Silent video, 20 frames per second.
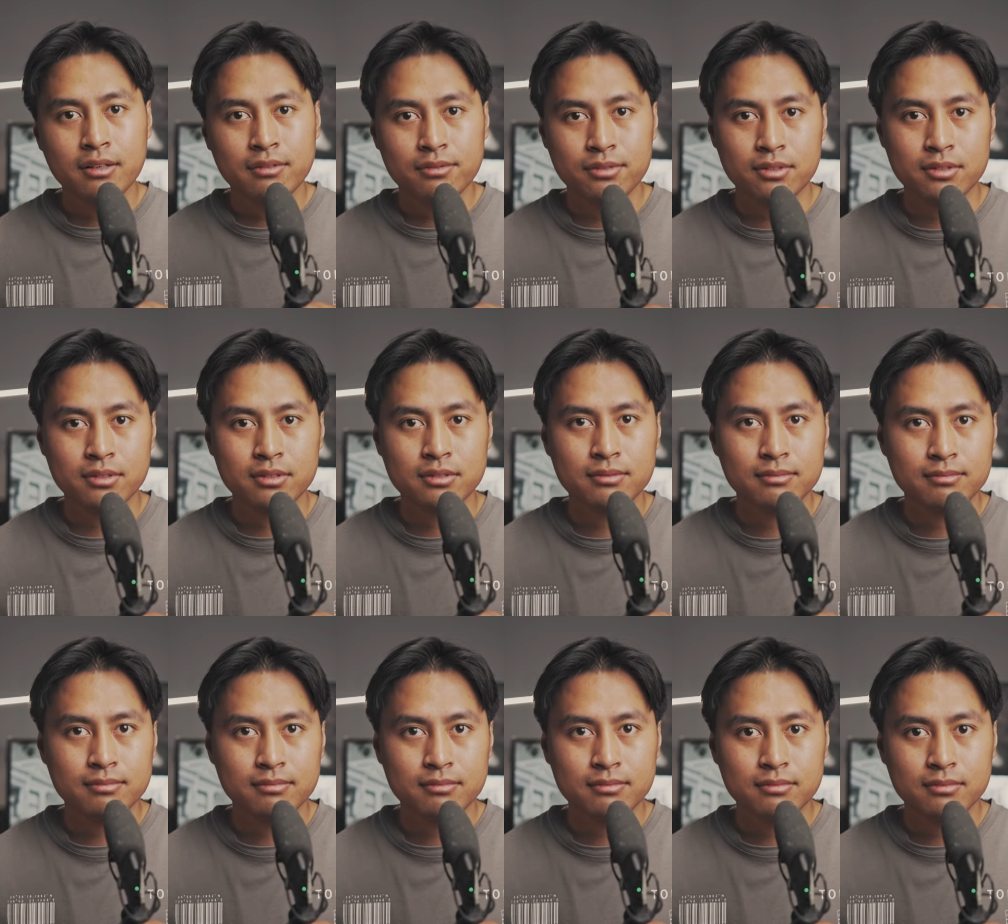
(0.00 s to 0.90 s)
for
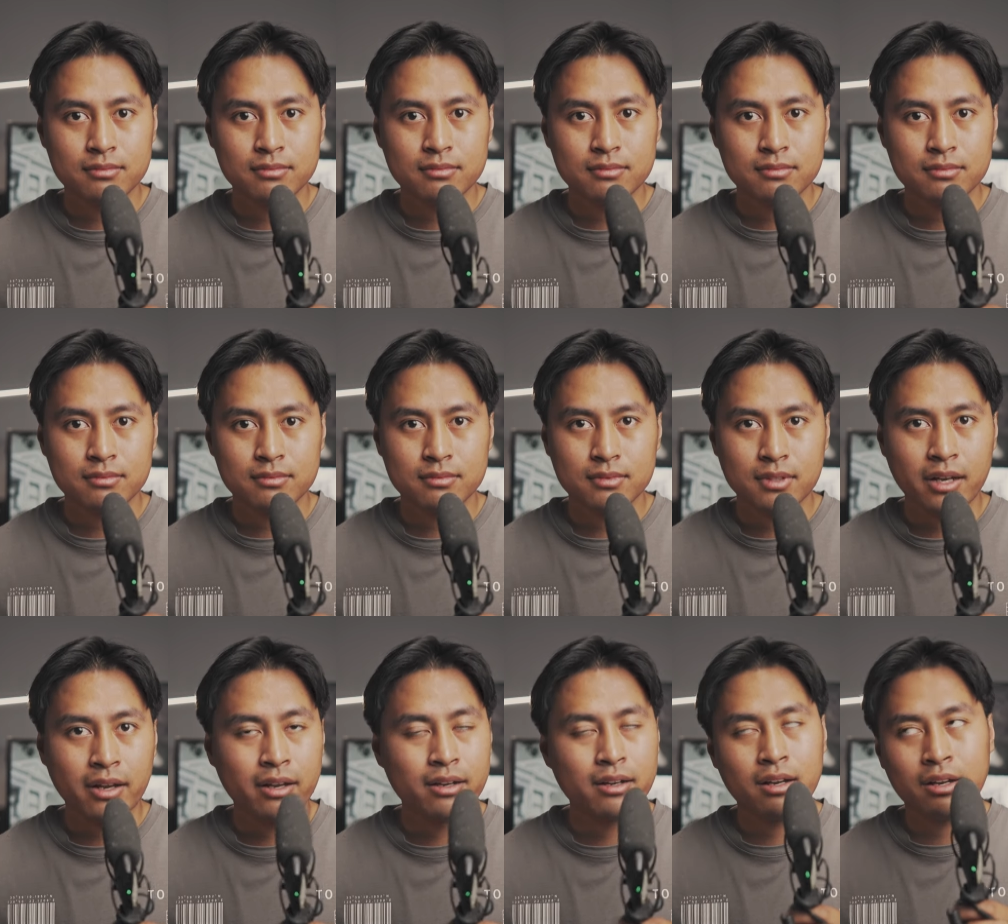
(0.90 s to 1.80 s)

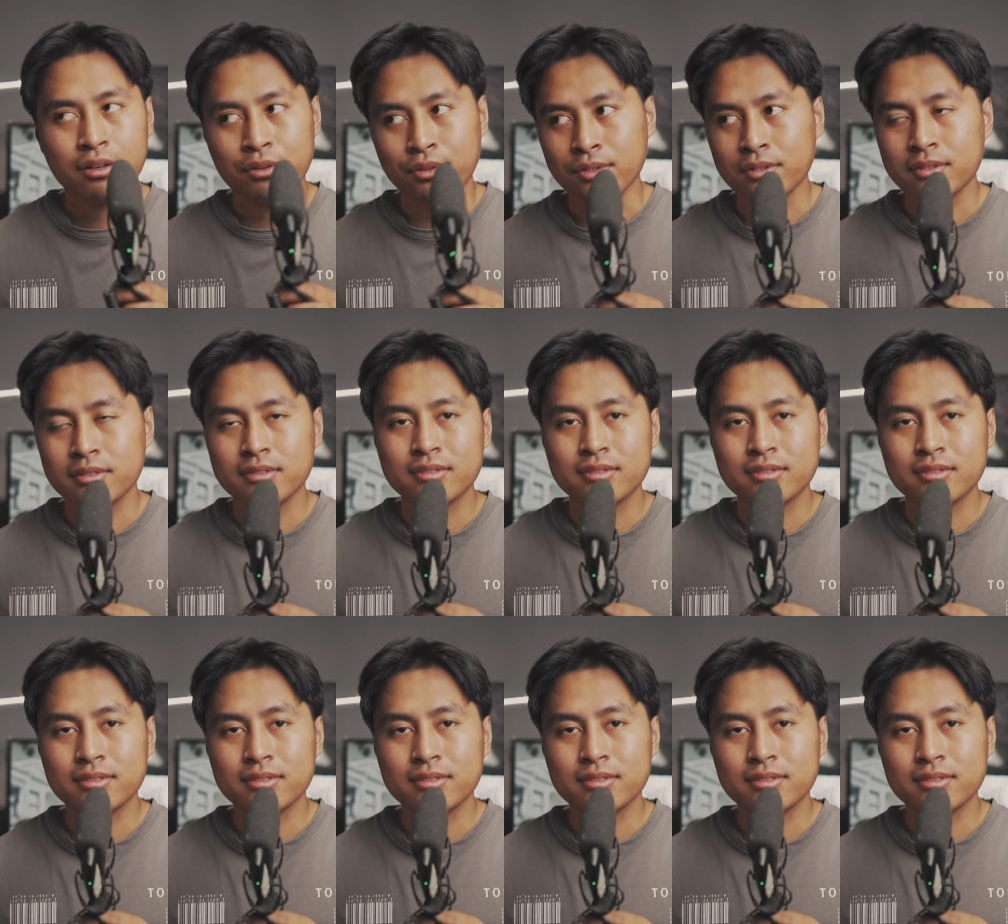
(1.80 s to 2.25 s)
other